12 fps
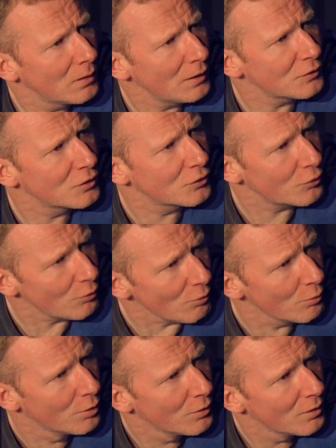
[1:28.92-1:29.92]
That's
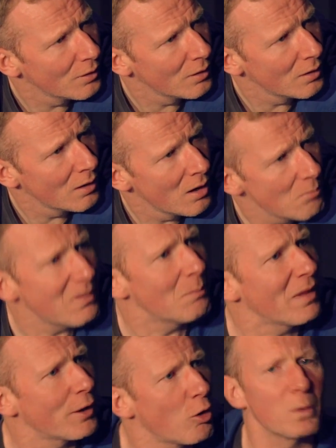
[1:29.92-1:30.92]
true. My
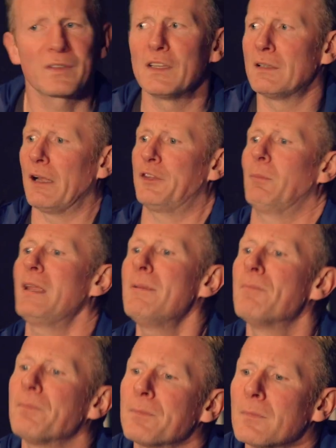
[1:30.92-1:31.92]
mother always said that to
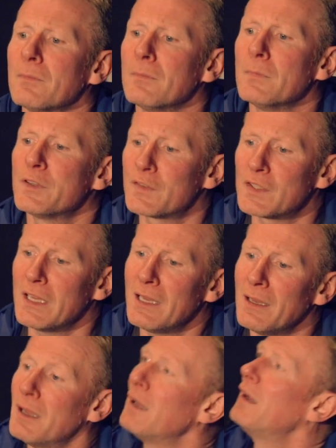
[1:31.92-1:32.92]
me. She'd
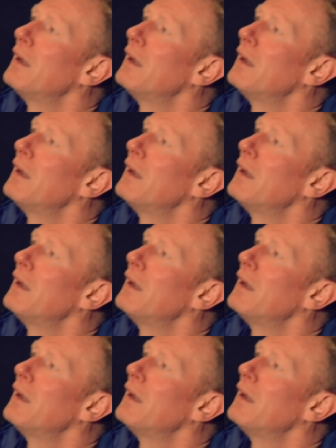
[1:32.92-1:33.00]
say,